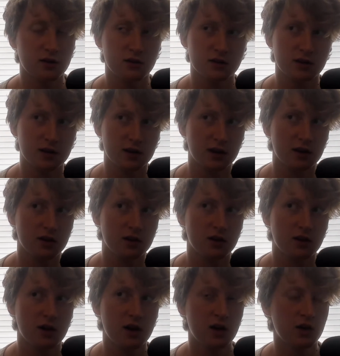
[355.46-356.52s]
to get
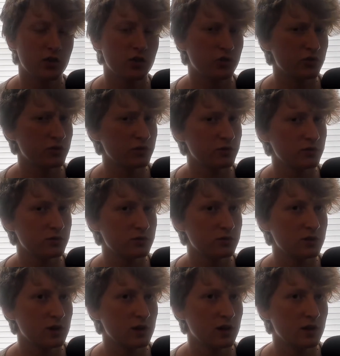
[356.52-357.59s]
through
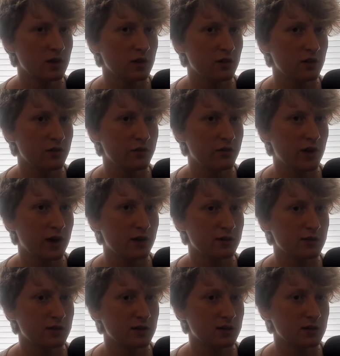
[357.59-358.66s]
the
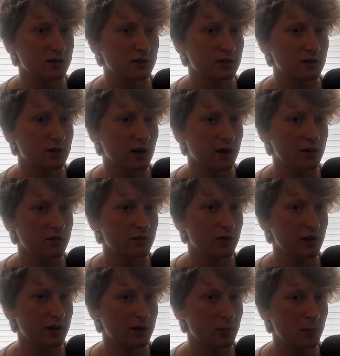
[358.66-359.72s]
fasting kind of
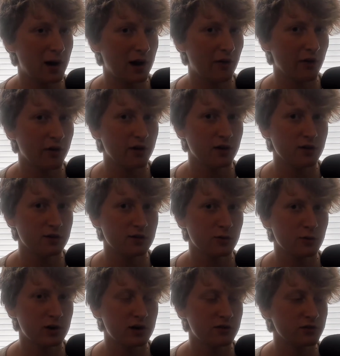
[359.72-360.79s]
like barriers or
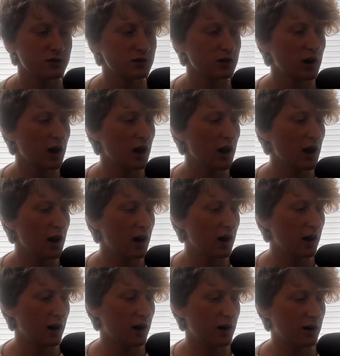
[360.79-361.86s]
whatever.
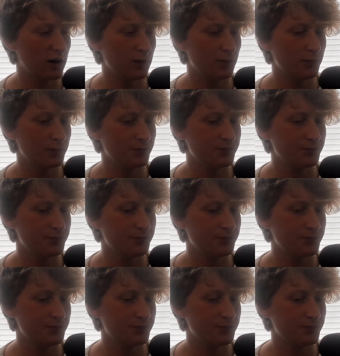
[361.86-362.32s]
Um,